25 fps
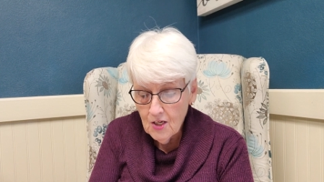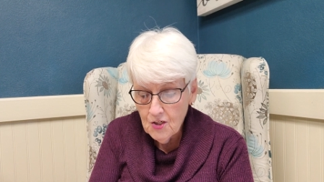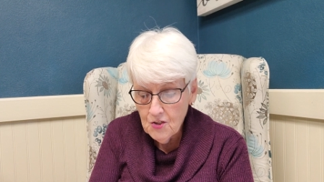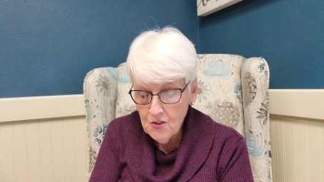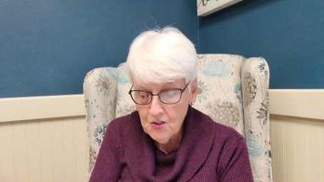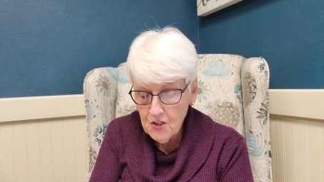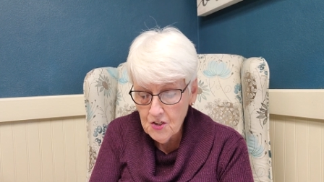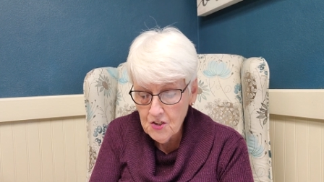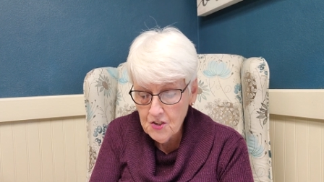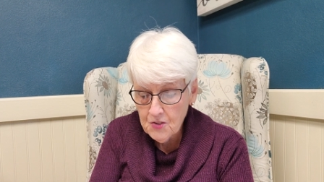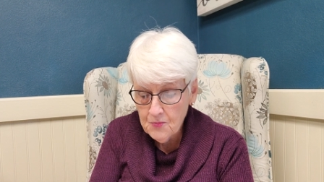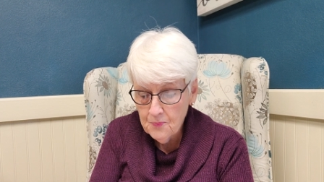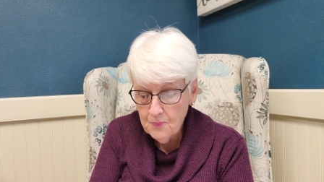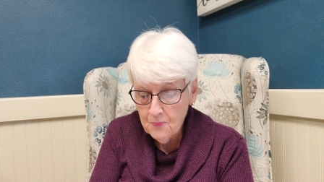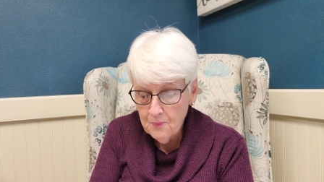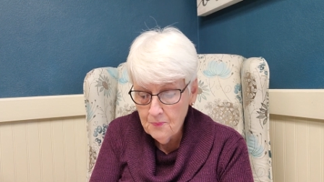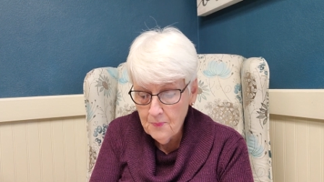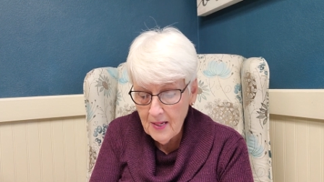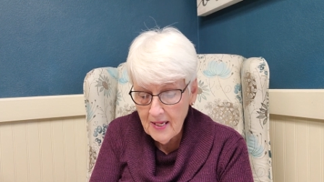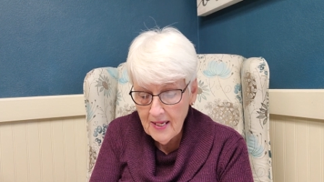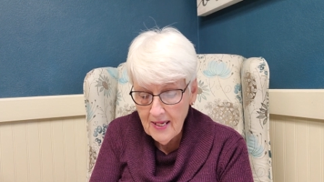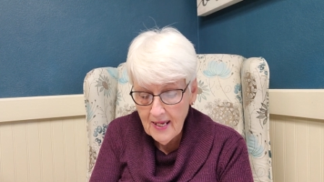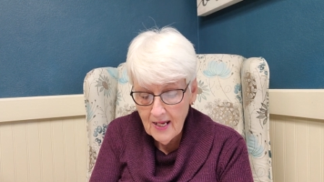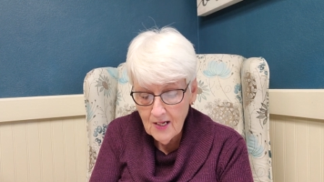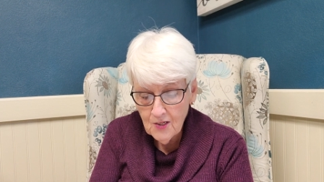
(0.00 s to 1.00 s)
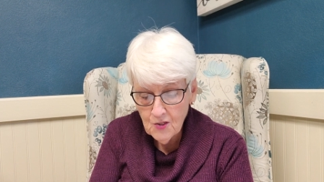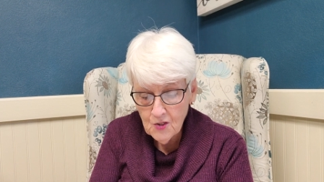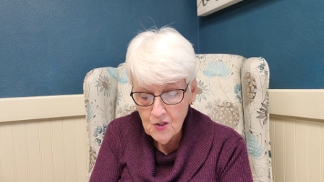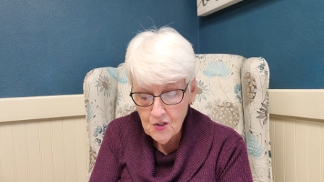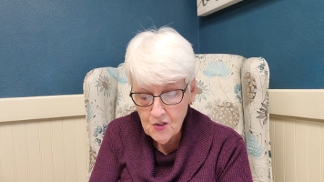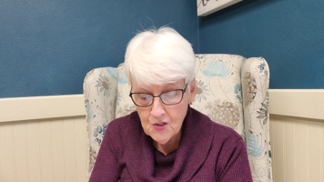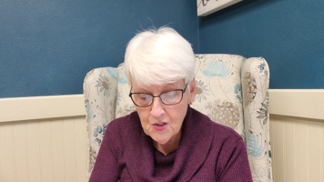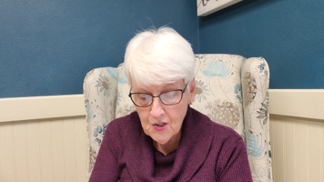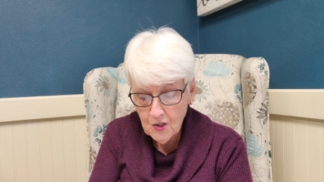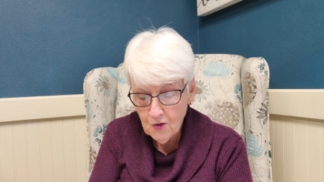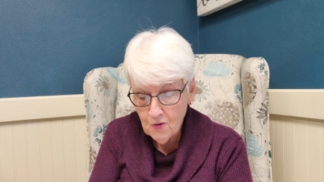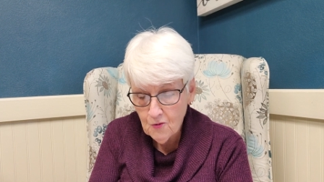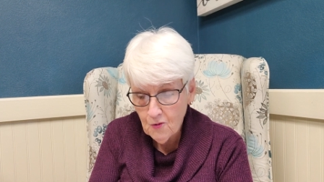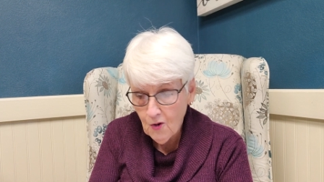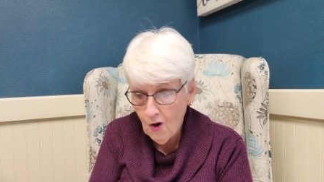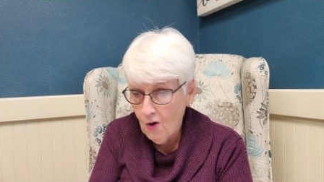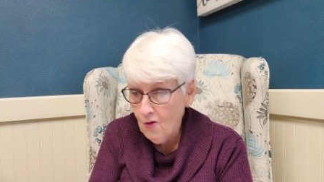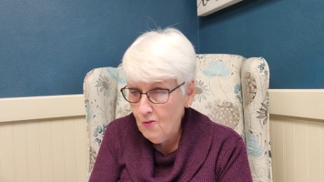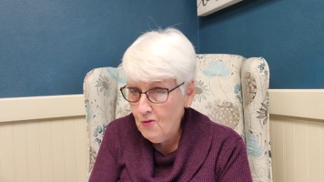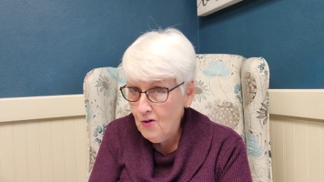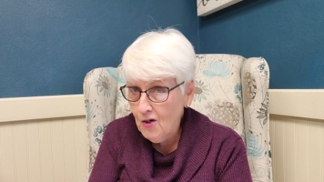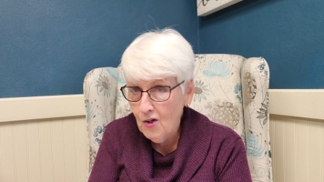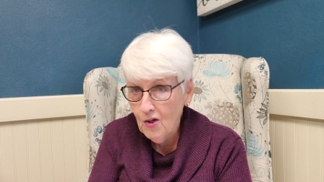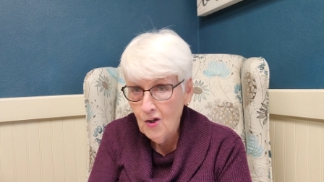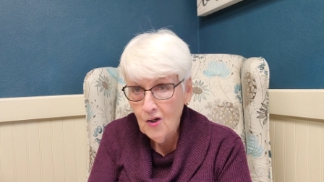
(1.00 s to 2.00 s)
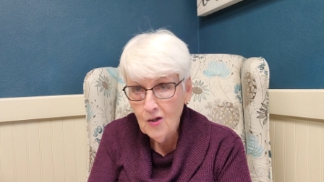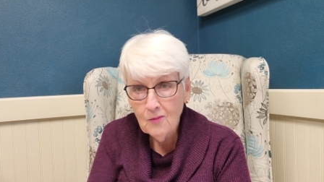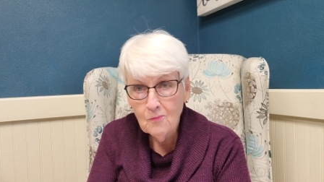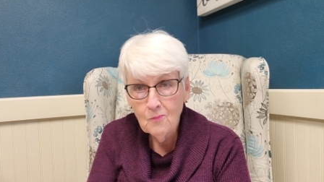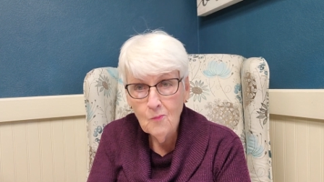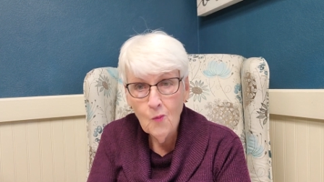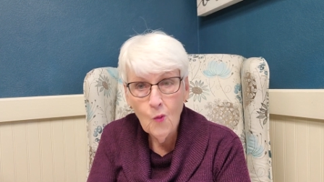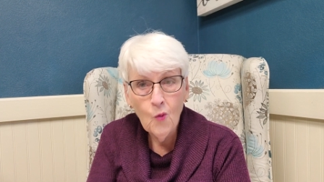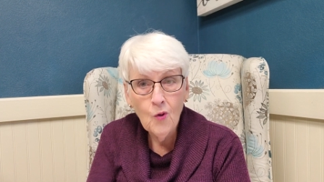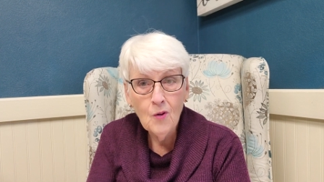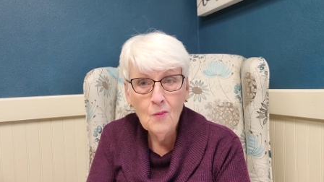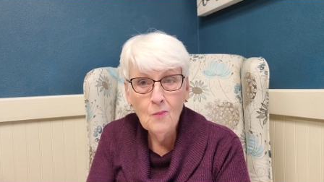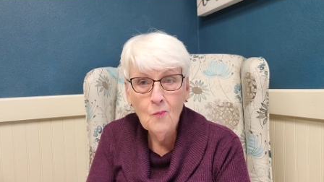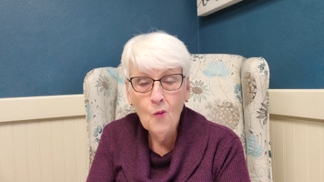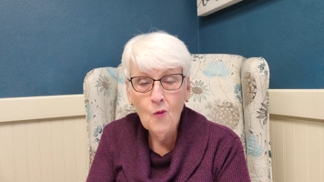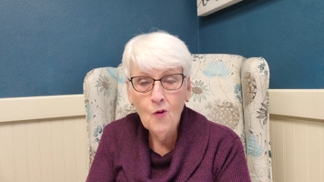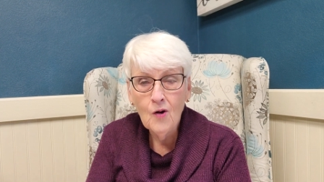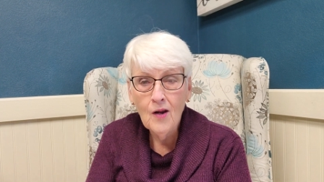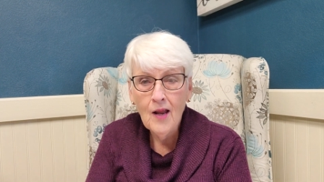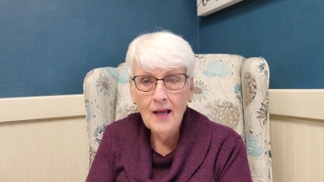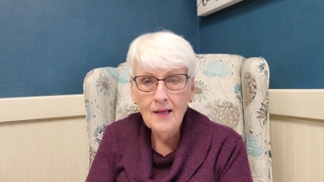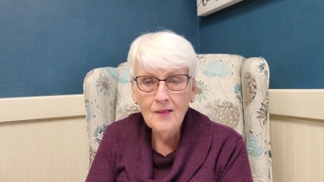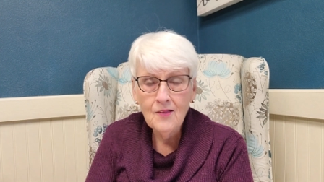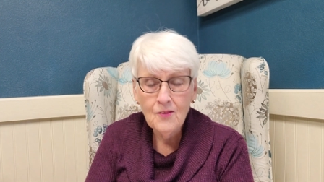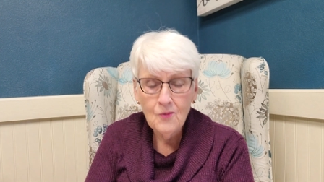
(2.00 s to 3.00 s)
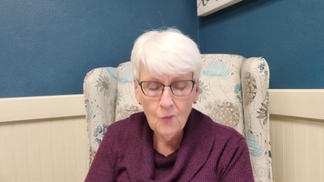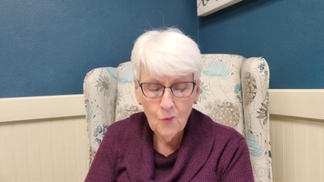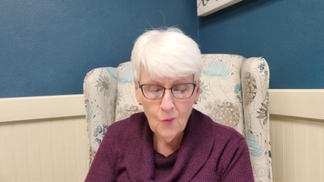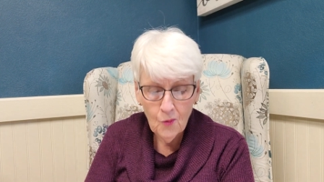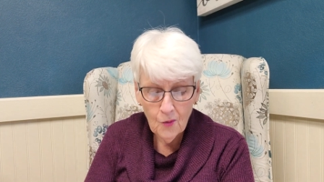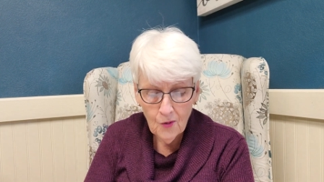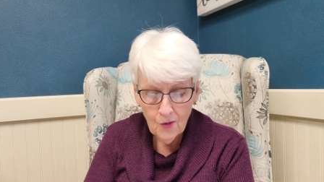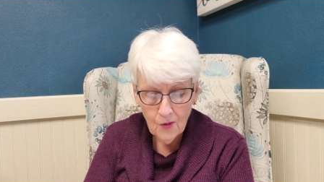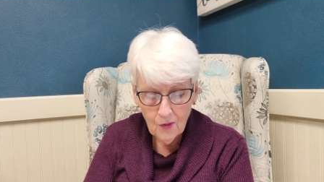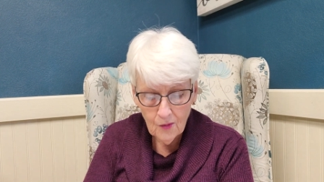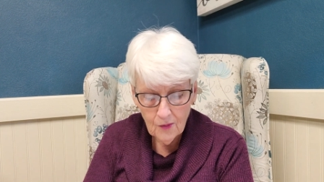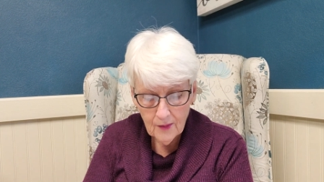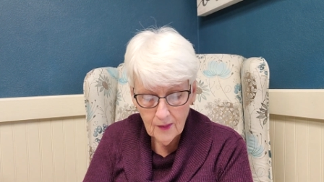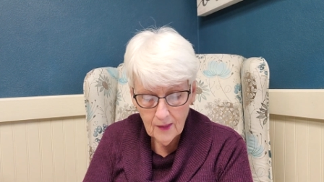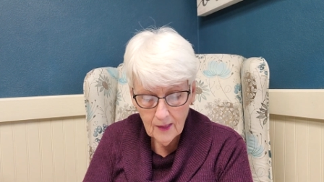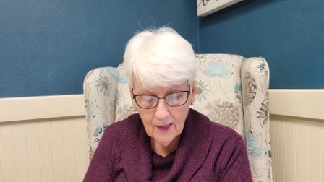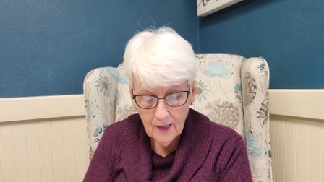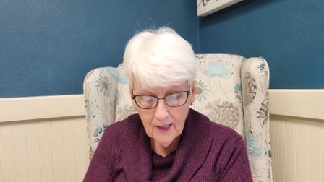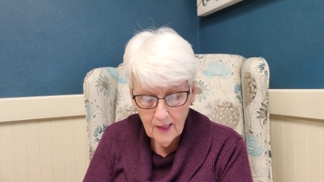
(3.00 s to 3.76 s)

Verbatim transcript: just begins to grow to look more and more like the world.